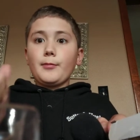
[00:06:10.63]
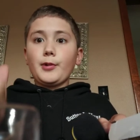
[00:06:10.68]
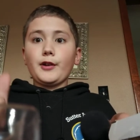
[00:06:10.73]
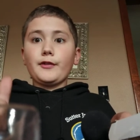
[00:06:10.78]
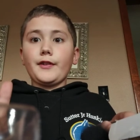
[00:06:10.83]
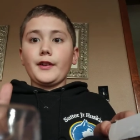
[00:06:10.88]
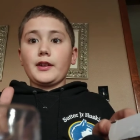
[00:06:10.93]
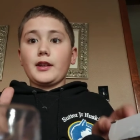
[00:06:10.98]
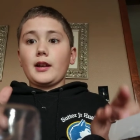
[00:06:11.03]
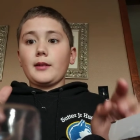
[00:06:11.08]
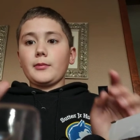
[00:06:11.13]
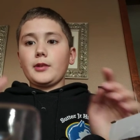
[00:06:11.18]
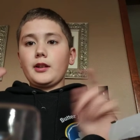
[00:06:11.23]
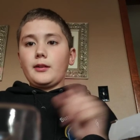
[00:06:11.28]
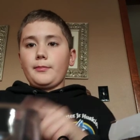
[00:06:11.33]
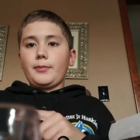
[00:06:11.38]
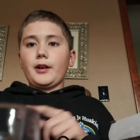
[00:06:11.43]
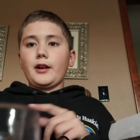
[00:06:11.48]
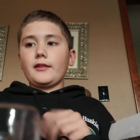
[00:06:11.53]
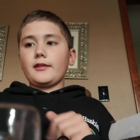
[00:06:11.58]
Perfect. I'm
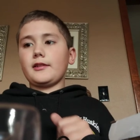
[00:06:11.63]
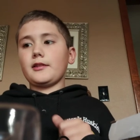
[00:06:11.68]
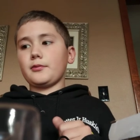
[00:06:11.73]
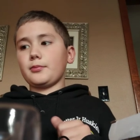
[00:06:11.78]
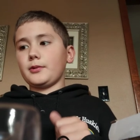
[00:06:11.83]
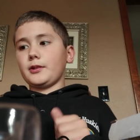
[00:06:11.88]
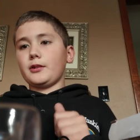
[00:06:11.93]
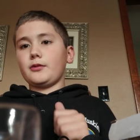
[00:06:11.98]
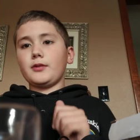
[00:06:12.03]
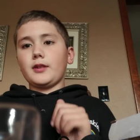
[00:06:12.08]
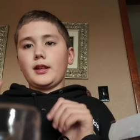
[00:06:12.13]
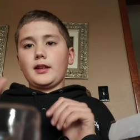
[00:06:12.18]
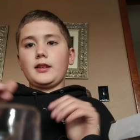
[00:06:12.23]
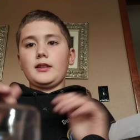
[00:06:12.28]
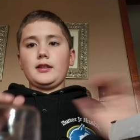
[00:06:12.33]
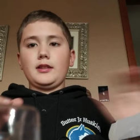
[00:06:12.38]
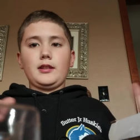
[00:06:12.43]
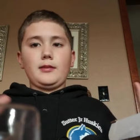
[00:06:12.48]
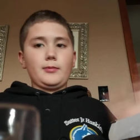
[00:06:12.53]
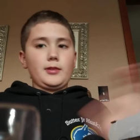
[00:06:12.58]
gonna pause this really quick
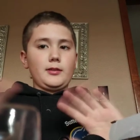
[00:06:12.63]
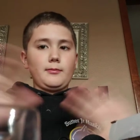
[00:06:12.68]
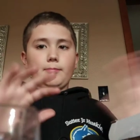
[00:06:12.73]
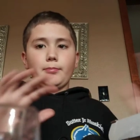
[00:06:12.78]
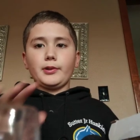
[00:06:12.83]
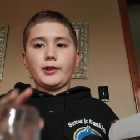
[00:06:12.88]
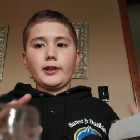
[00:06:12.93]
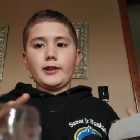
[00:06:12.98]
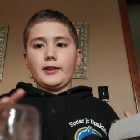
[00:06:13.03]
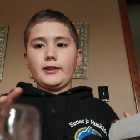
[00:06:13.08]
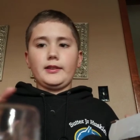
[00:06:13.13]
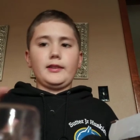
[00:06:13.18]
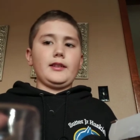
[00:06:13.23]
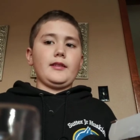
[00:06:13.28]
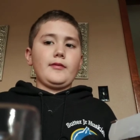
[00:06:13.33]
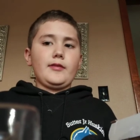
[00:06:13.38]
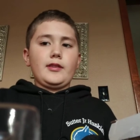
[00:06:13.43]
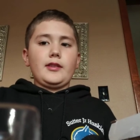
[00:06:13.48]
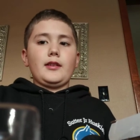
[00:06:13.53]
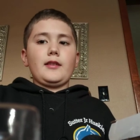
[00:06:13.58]
and then I'm gonna plug it in and